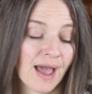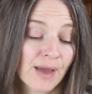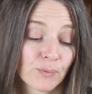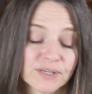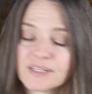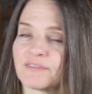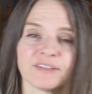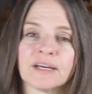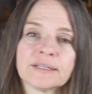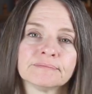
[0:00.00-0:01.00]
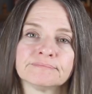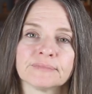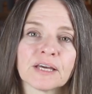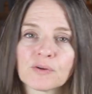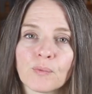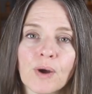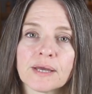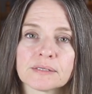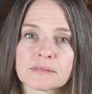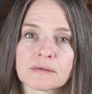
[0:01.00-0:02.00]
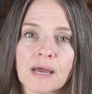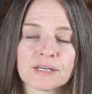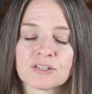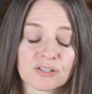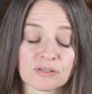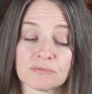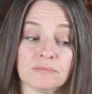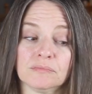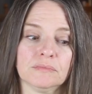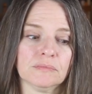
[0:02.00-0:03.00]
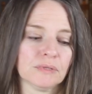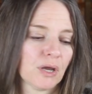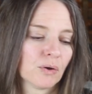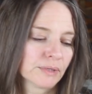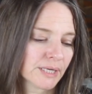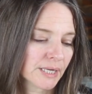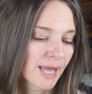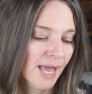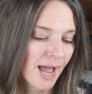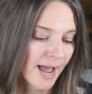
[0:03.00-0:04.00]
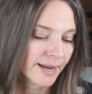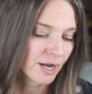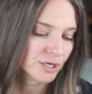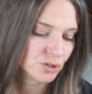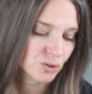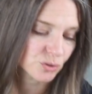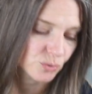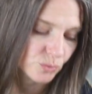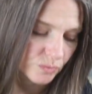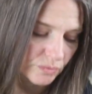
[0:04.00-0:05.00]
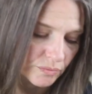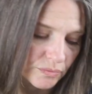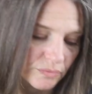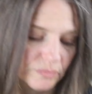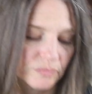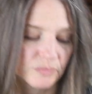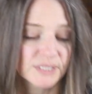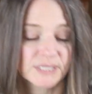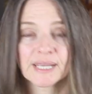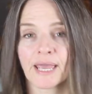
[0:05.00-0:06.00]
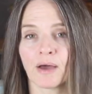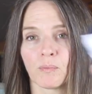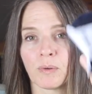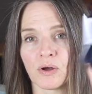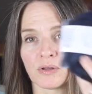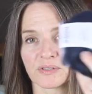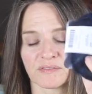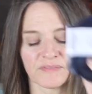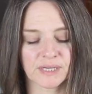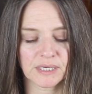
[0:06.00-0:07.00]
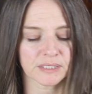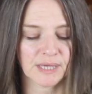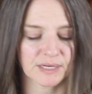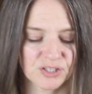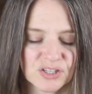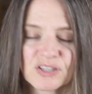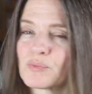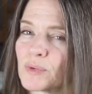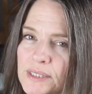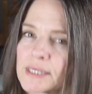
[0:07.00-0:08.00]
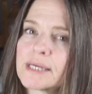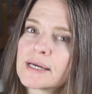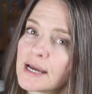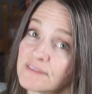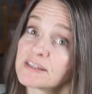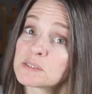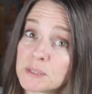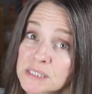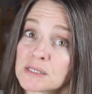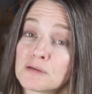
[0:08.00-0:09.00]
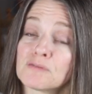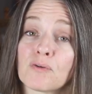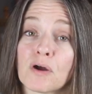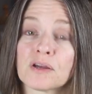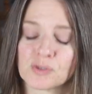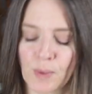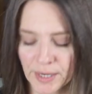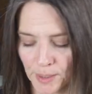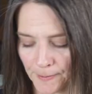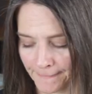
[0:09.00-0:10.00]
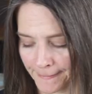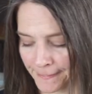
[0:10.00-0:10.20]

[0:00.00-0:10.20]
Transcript: I wouldn't have done it otherwise. I just, the only, I got two discount balls of this. It's just really kind of expensive for a sweater.